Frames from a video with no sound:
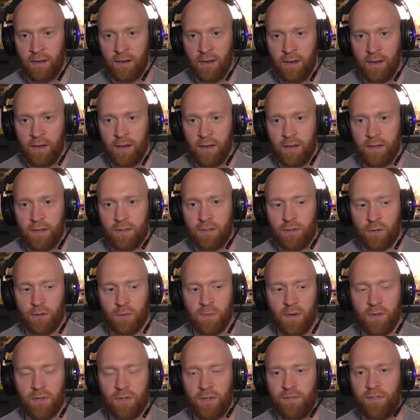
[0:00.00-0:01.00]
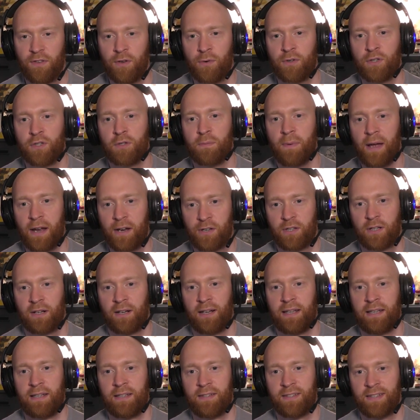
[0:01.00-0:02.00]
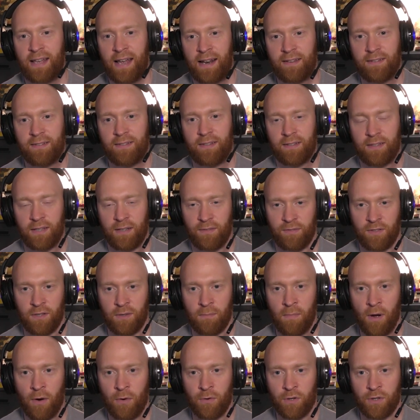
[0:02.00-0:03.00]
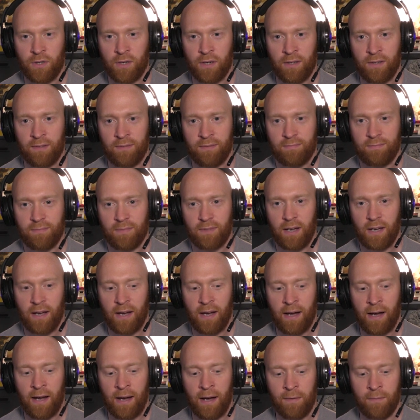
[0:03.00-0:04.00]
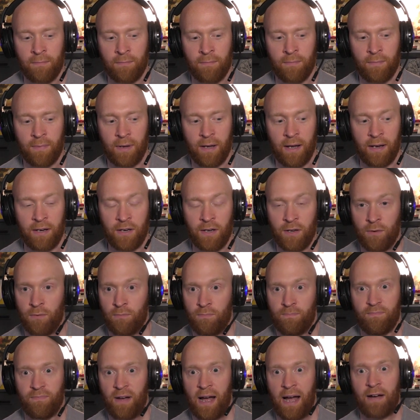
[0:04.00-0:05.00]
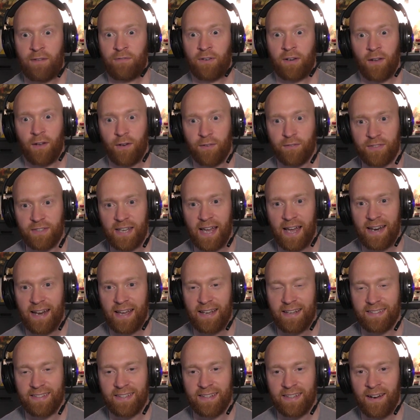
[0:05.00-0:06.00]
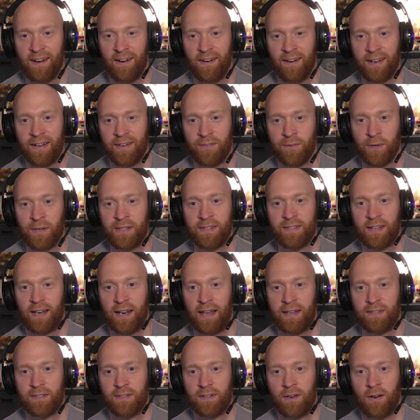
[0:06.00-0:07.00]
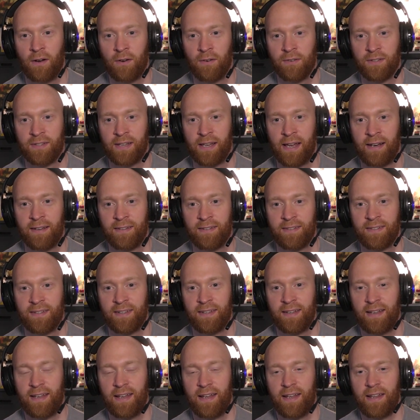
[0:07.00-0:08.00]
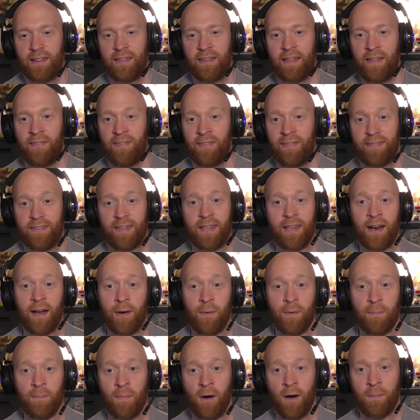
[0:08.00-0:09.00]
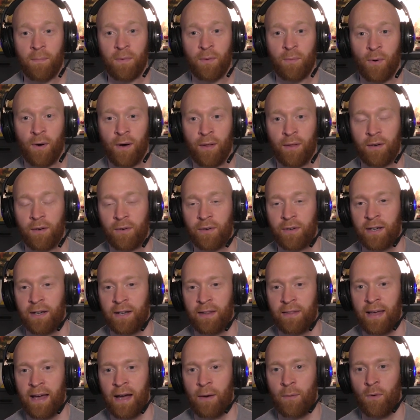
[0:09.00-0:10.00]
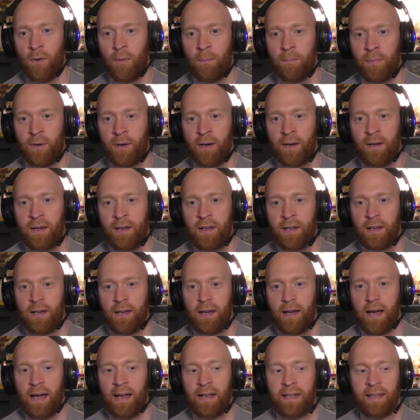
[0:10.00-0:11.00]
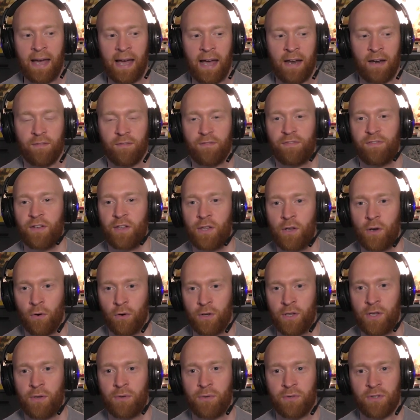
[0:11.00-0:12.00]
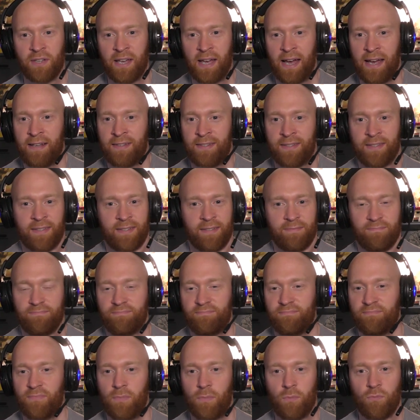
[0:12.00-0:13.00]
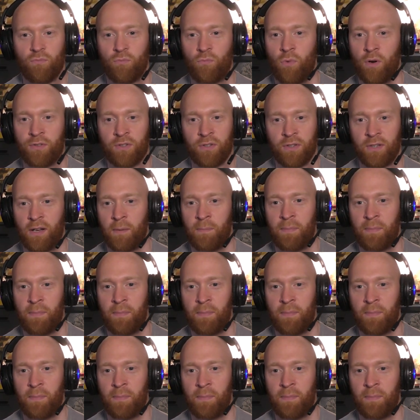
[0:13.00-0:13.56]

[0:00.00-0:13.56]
Mm-hmm. So I suppose if you're especially sensitive to motion and you have a lot of 1080i or interlaced content, then, you know, it might be worth looking at that one. But again, for your use case, wasn't a